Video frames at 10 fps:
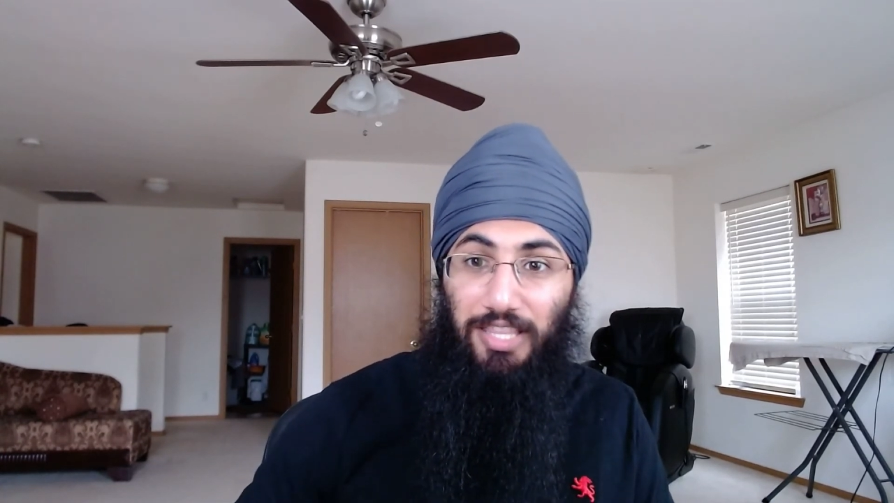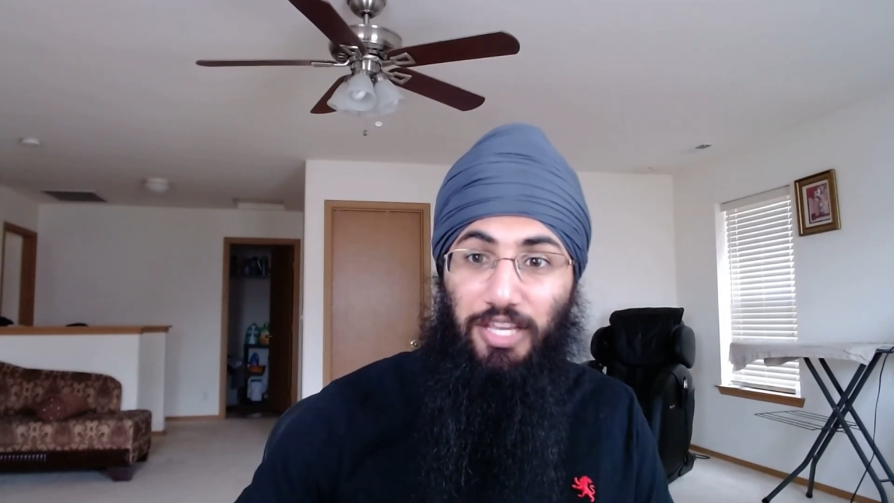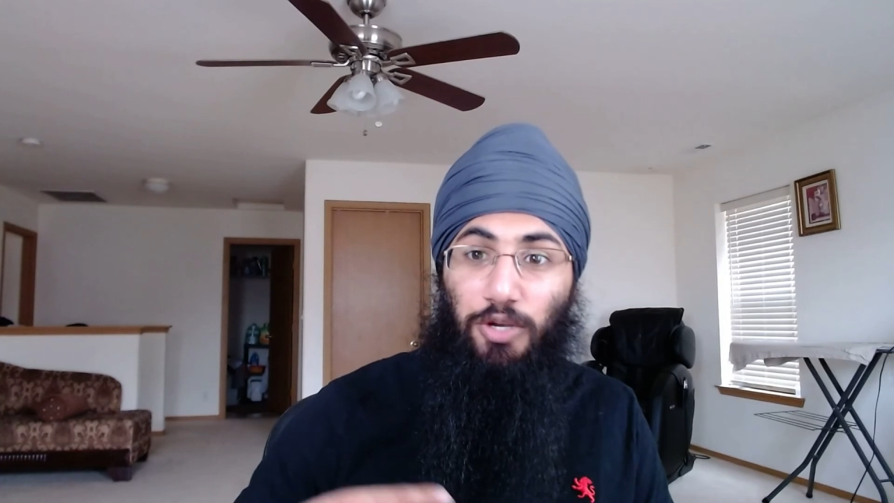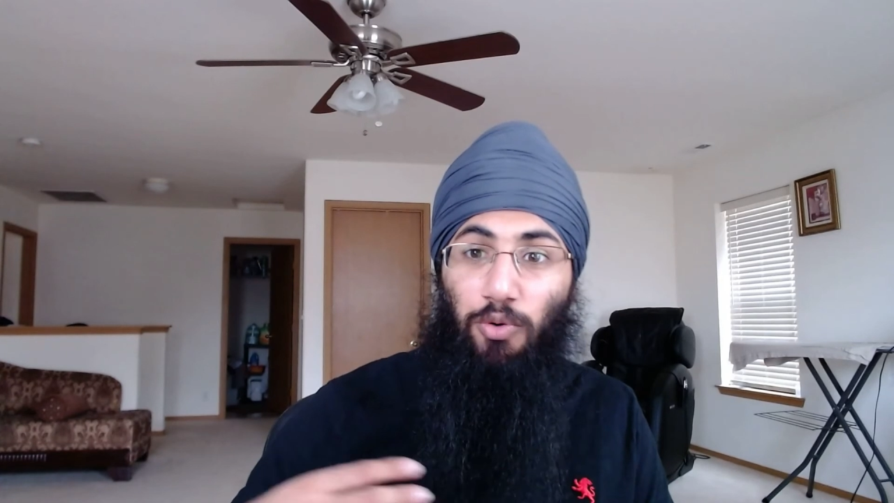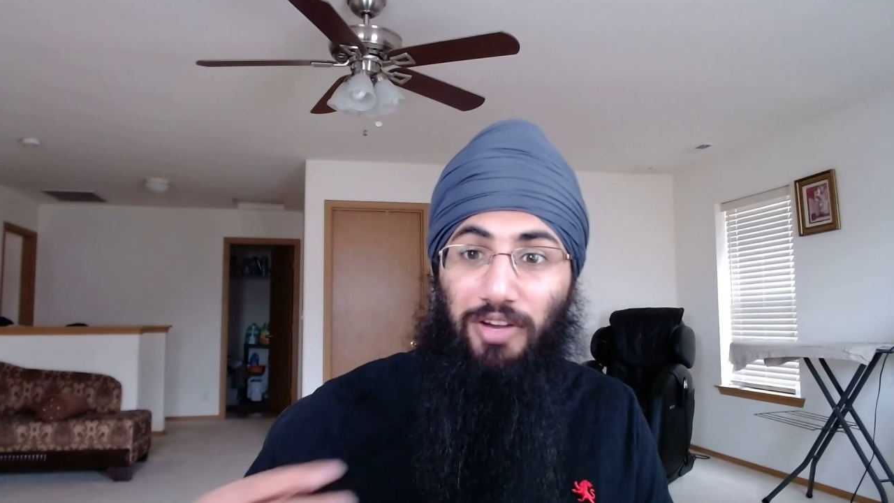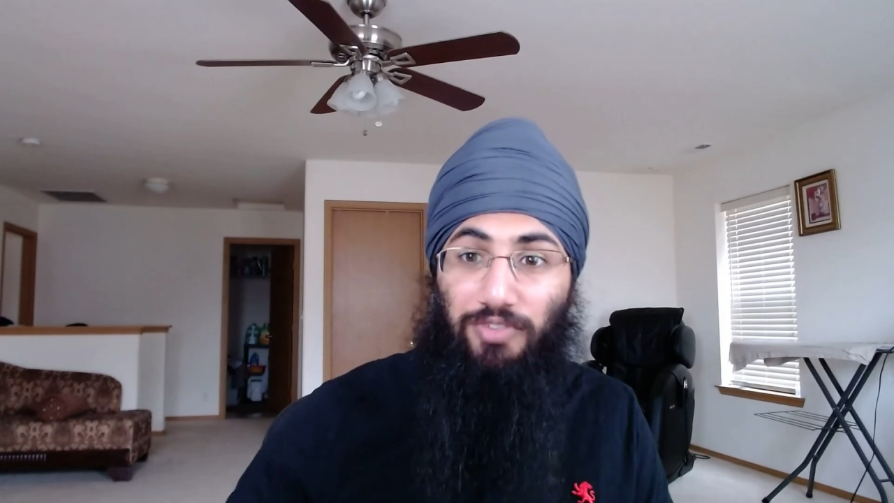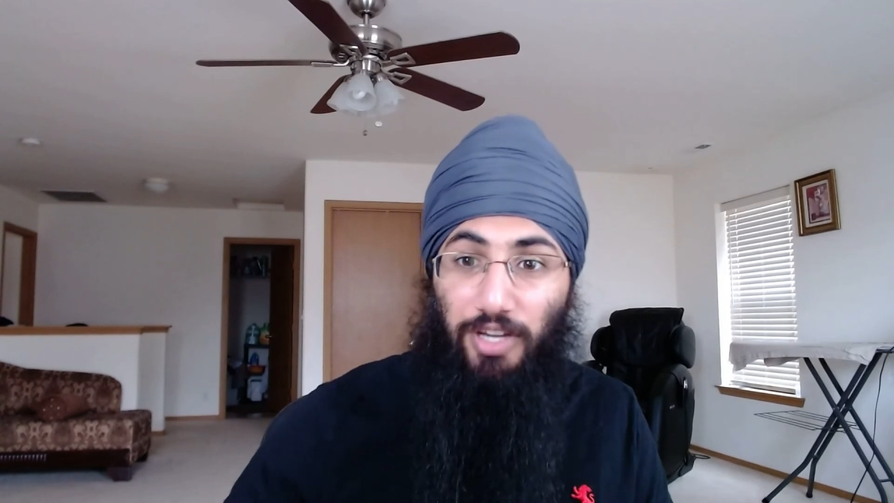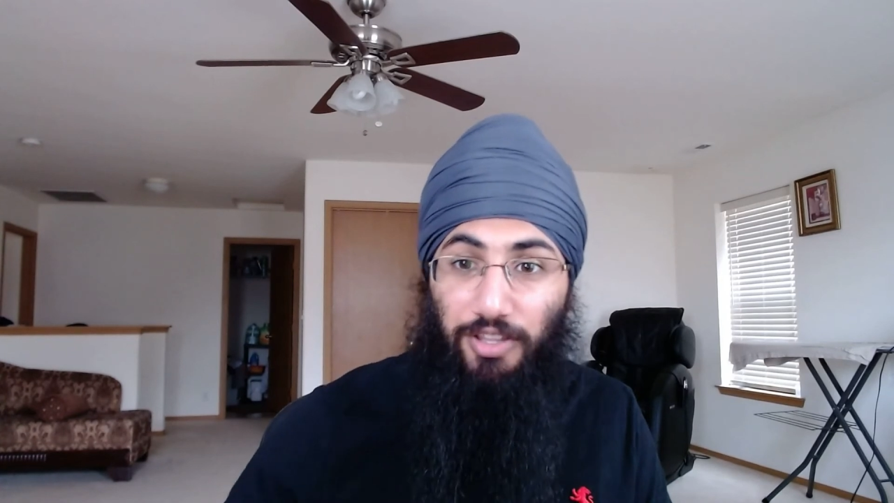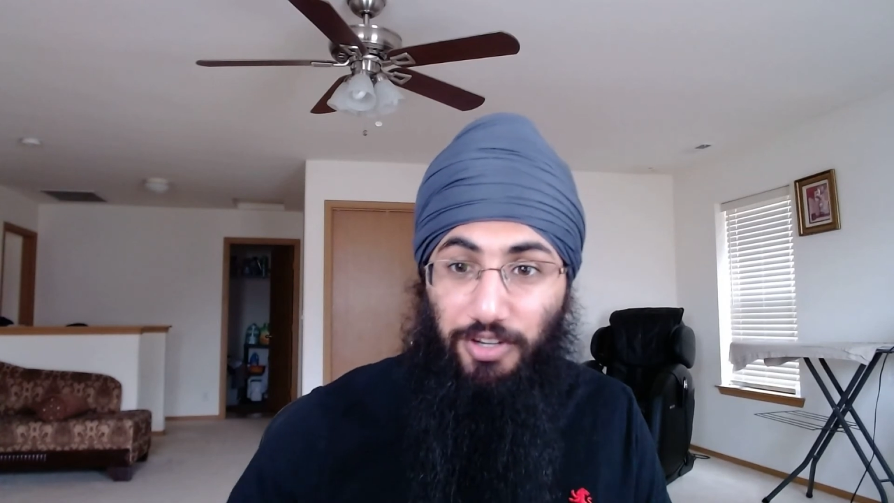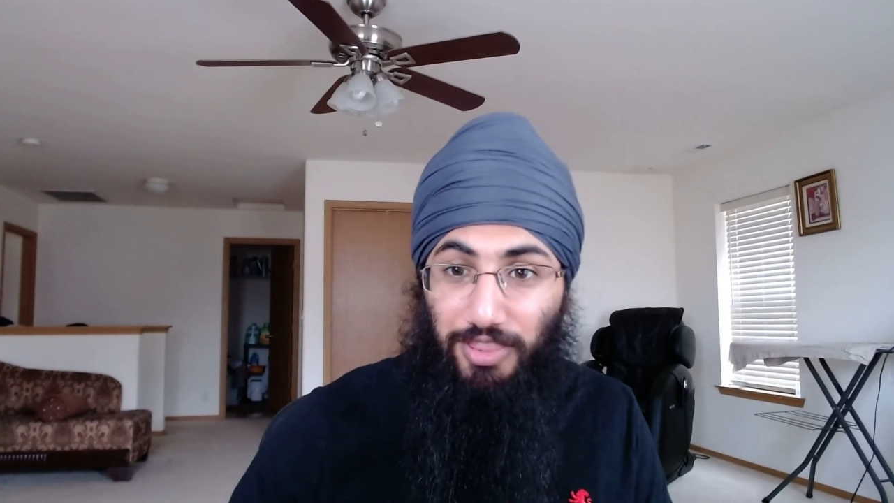they go after
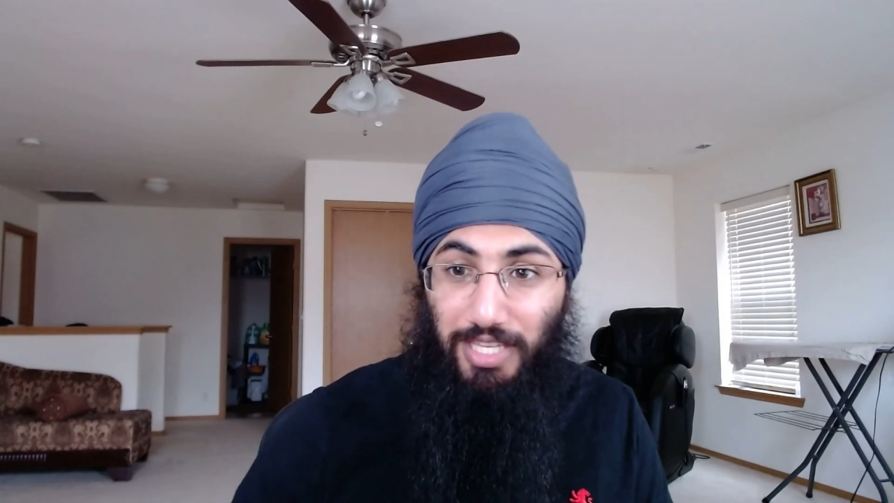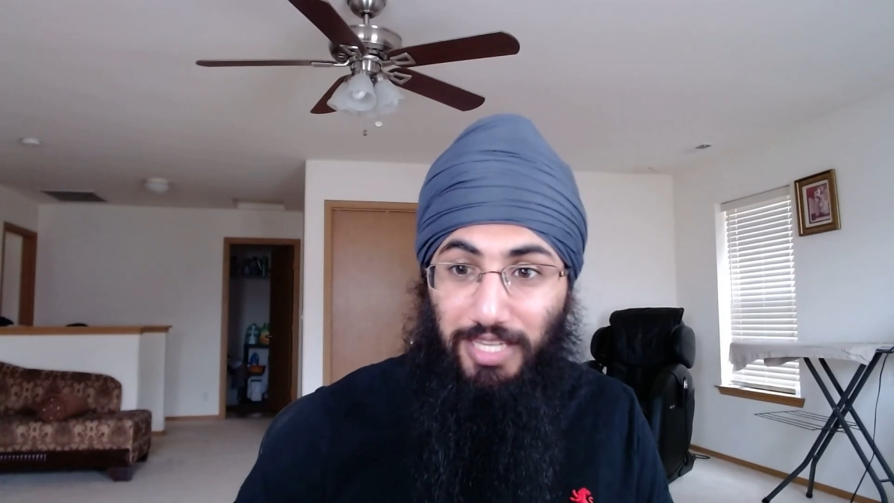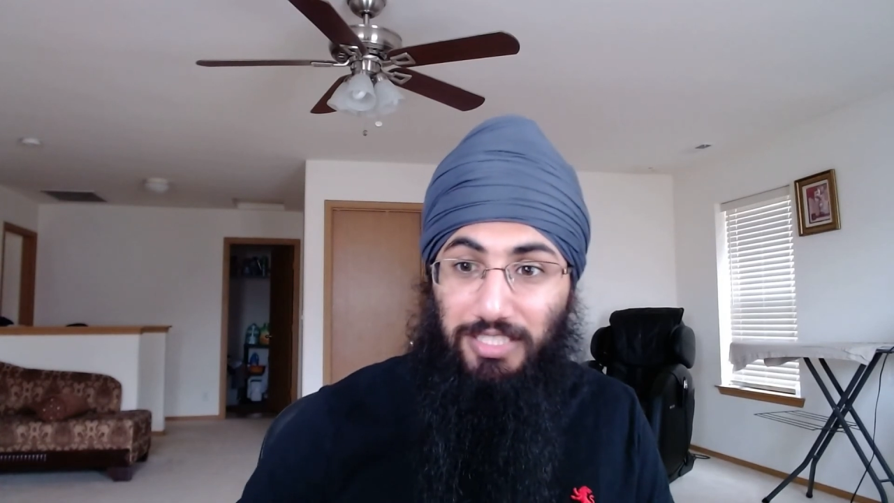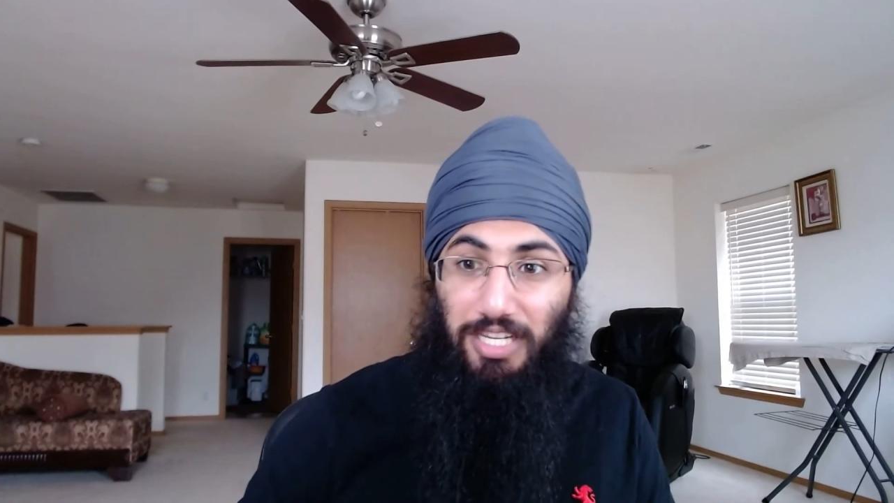other things,